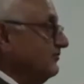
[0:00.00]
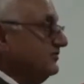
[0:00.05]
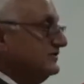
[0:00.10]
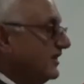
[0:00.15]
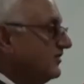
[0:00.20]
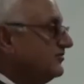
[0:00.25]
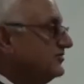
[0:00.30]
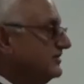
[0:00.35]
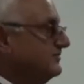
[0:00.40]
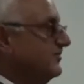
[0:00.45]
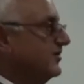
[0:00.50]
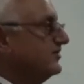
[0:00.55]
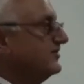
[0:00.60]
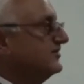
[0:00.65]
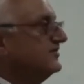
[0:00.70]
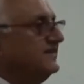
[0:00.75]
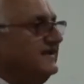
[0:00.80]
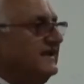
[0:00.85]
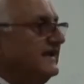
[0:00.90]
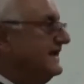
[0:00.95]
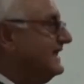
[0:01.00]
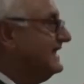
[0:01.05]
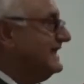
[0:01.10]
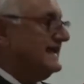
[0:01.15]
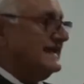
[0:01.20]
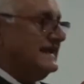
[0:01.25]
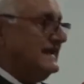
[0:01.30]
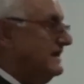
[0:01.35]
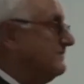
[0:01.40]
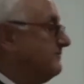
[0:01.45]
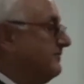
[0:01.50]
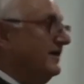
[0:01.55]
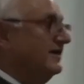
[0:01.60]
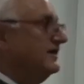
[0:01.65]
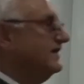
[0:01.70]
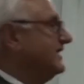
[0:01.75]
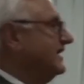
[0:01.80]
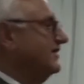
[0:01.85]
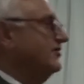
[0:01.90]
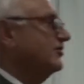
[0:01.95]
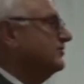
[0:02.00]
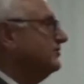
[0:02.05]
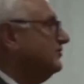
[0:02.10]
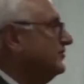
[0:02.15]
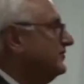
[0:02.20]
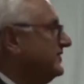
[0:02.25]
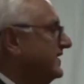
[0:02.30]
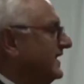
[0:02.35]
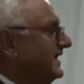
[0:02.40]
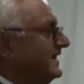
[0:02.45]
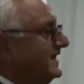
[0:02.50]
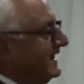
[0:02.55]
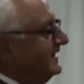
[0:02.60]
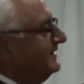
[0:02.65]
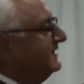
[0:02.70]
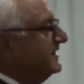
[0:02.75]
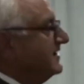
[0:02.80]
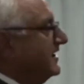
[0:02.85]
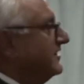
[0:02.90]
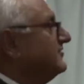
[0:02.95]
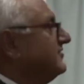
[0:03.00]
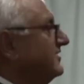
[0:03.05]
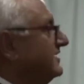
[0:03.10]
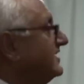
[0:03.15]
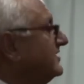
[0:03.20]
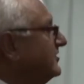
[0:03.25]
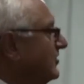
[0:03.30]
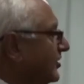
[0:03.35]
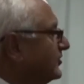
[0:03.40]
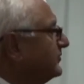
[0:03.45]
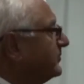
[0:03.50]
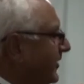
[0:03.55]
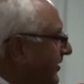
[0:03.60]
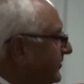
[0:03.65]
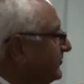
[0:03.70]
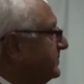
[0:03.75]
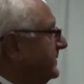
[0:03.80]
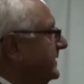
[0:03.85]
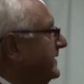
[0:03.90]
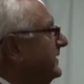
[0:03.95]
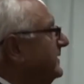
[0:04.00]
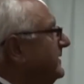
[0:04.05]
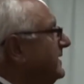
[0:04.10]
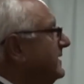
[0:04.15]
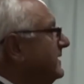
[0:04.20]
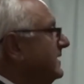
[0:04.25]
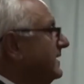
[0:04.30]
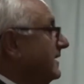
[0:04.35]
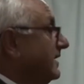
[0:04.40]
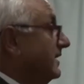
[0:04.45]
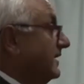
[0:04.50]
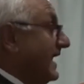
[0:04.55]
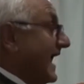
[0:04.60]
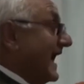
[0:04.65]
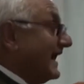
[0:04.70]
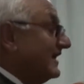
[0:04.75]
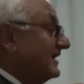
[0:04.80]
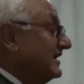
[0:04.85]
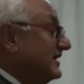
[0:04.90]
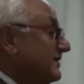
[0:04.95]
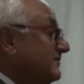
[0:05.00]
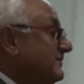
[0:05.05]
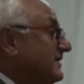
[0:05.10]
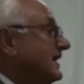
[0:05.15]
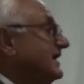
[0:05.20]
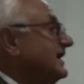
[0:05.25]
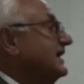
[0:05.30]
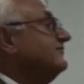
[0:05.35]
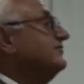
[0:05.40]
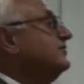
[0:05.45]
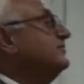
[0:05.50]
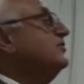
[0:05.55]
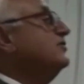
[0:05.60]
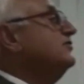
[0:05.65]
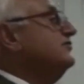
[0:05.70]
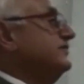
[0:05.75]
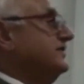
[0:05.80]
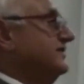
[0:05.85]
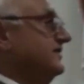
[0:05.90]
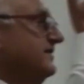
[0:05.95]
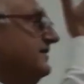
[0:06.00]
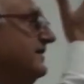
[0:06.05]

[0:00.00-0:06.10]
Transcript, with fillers: And without democracy, Nepal cannot move ahead and the country did not prosper. Uh, academia never moved.